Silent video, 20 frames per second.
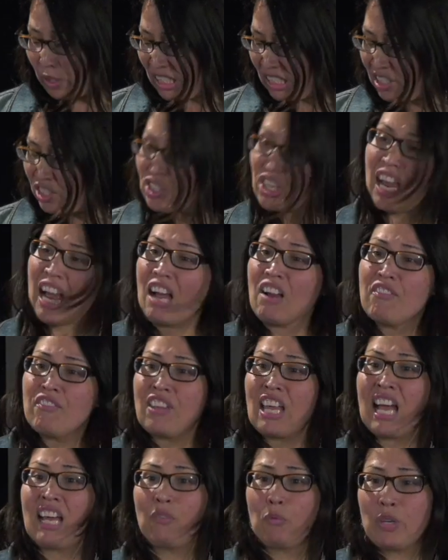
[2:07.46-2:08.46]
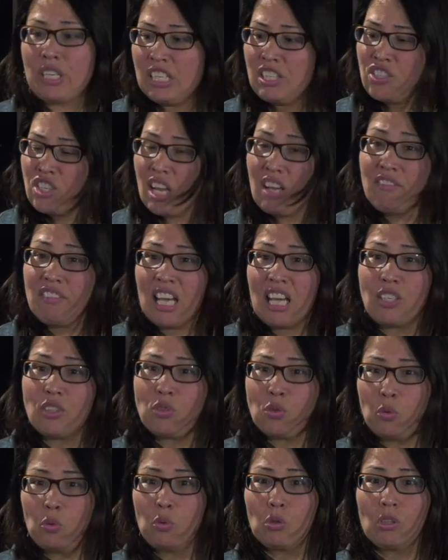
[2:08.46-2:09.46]
we each have that
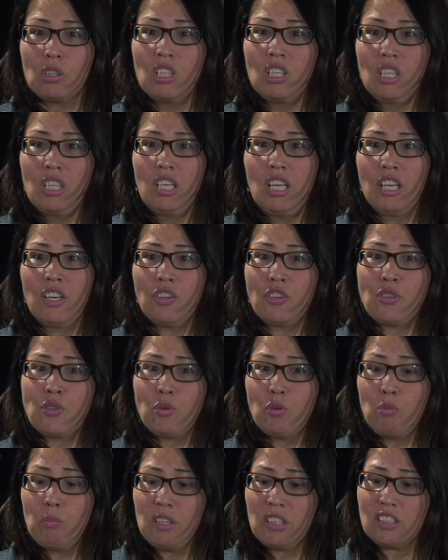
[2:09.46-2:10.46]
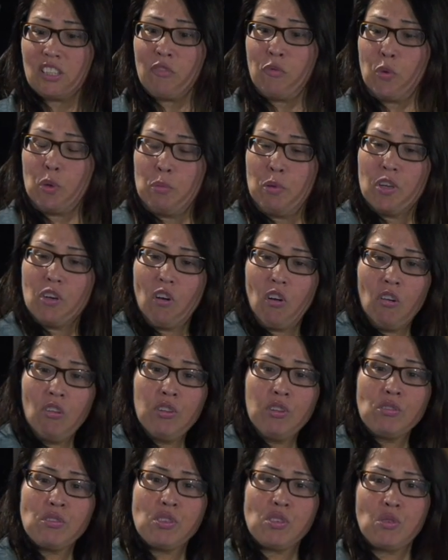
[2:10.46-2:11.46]
tool in our tool belt. If we put
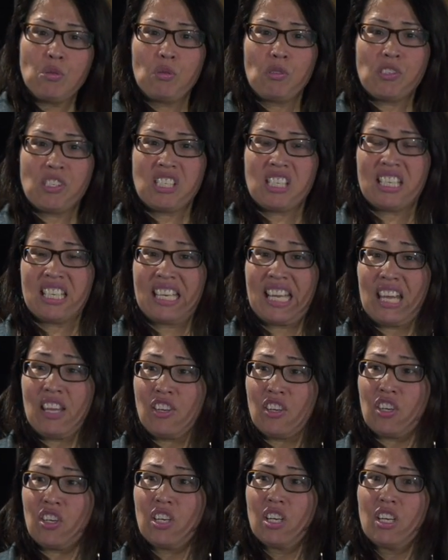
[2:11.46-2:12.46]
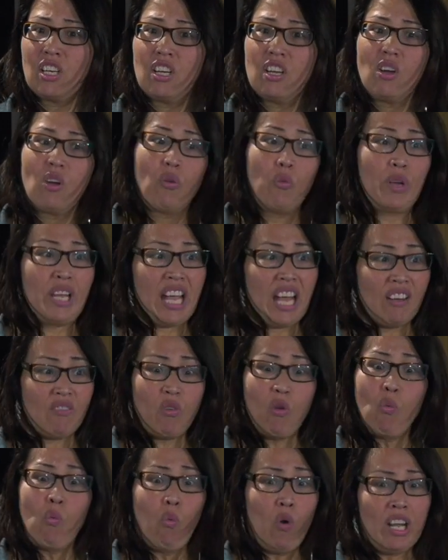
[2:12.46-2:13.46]
all those tools together, we
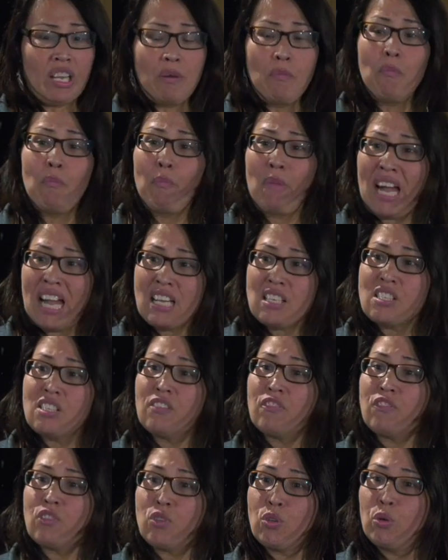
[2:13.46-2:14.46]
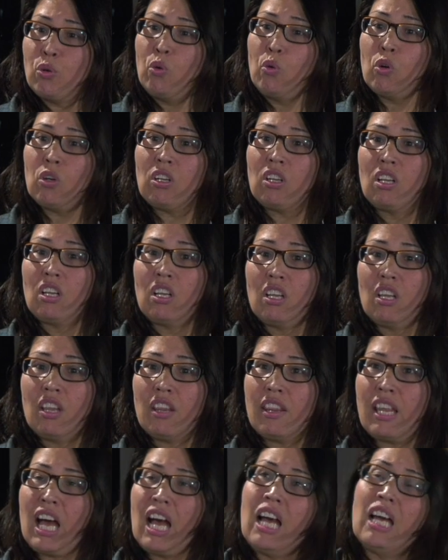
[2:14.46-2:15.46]
have one massive tool
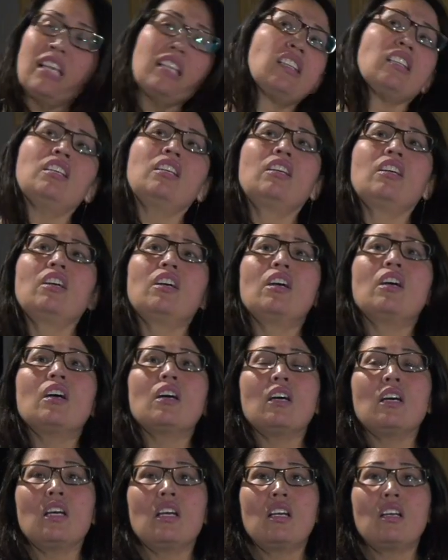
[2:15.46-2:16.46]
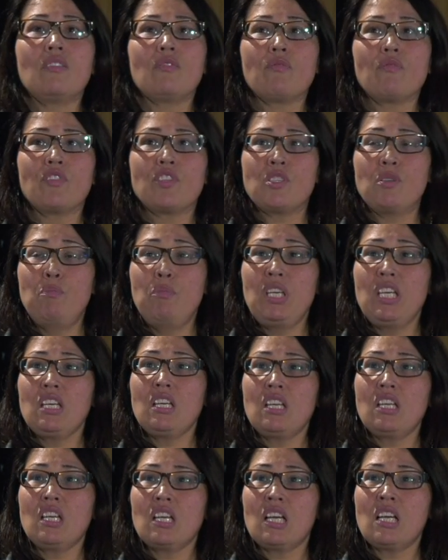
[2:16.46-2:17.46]
that, to
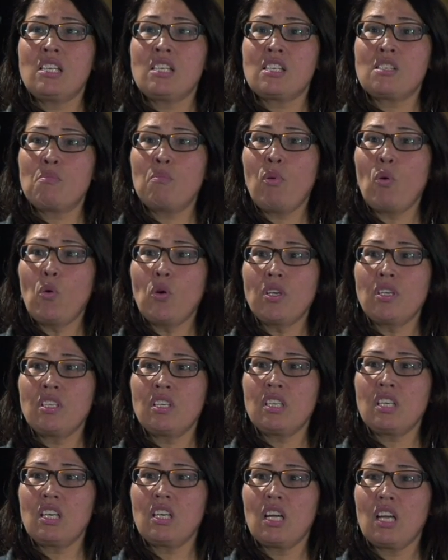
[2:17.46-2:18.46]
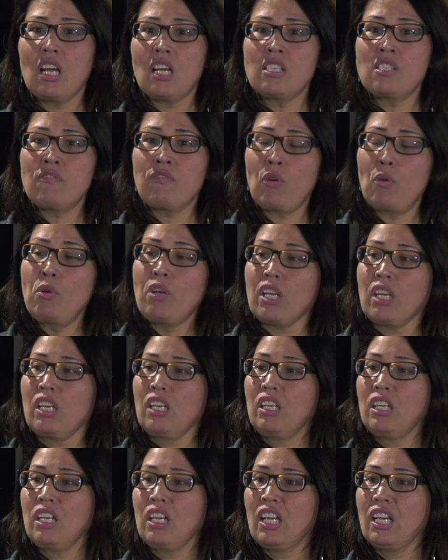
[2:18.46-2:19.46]
me, is as important as voting
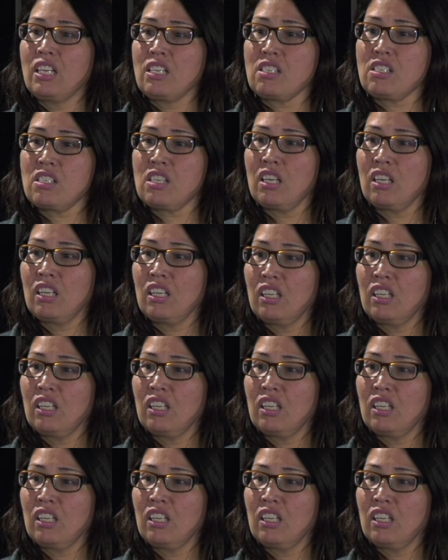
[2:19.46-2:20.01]
is.